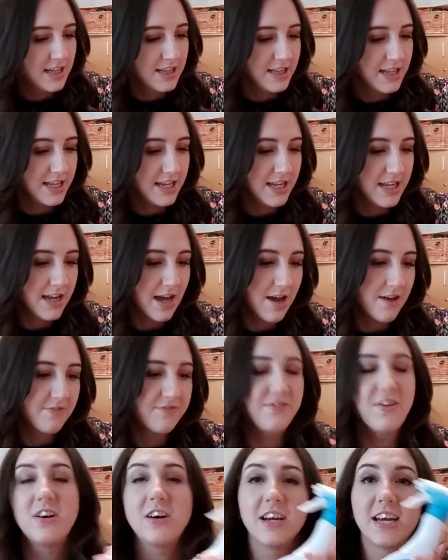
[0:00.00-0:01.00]
the
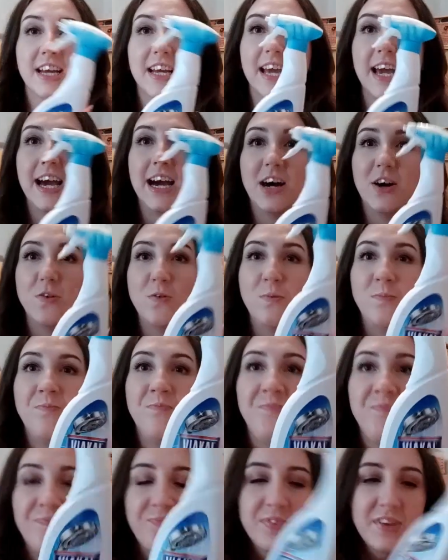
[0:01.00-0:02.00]
Viacal
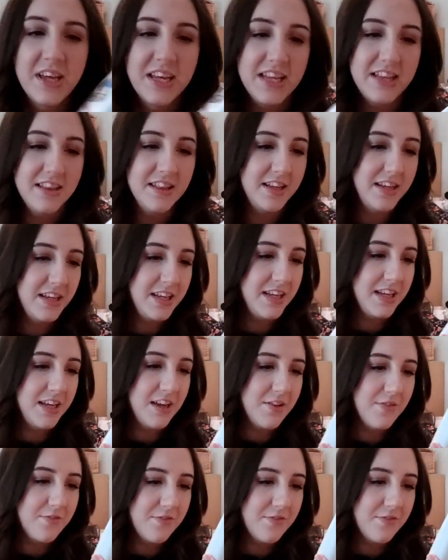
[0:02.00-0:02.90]
in the